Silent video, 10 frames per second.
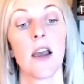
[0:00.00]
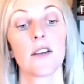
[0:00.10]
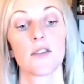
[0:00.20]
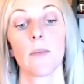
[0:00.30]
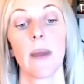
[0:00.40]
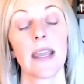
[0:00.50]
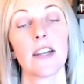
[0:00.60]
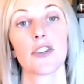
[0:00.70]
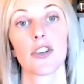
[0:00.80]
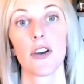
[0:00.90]
So
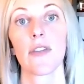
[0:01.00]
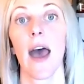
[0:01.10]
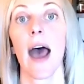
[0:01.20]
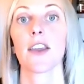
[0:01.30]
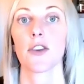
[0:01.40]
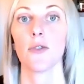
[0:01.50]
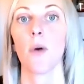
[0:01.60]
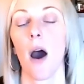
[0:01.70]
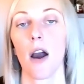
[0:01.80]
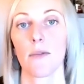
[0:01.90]
making sure that you
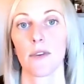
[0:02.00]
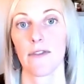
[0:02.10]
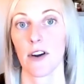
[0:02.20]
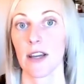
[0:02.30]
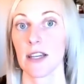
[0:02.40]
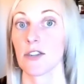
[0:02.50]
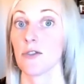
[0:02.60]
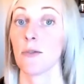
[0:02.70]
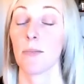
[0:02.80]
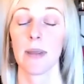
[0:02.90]
are referring
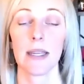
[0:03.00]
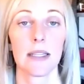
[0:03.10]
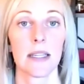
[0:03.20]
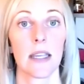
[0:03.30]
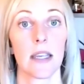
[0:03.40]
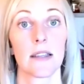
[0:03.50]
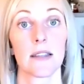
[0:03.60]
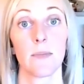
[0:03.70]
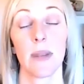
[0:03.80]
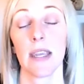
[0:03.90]
to PT,
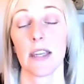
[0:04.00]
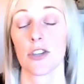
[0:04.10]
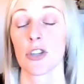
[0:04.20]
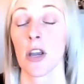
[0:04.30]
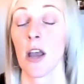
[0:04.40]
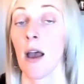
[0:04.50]
speech,